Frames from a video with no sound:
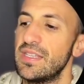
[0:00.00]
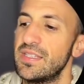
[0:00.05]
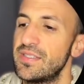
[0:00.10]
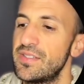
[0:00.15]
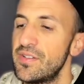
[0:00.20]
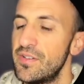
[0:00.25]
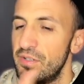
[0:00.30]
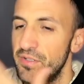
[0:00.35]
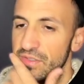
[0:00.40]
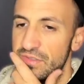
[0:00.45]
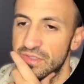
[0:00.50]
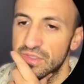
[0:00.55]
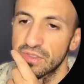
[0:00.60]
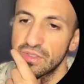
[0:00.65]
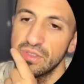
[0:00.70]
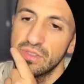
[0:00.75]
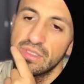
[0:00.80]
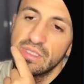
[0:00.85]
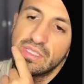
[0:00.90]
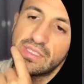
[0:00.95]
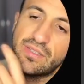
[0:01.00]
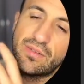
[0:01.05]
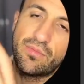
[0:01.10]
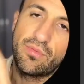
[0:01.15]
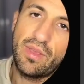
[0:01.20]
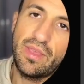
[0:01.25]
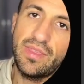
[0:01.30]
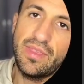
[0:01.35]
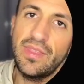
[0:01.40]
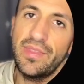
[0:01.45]
there, so you're
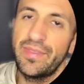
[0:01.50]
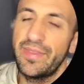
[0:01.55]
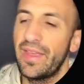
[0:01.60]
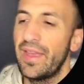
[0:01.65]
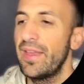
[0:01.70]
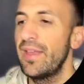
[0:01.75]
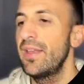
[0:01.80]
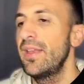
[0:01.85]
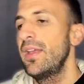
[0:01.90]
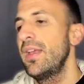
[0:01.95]
already in there.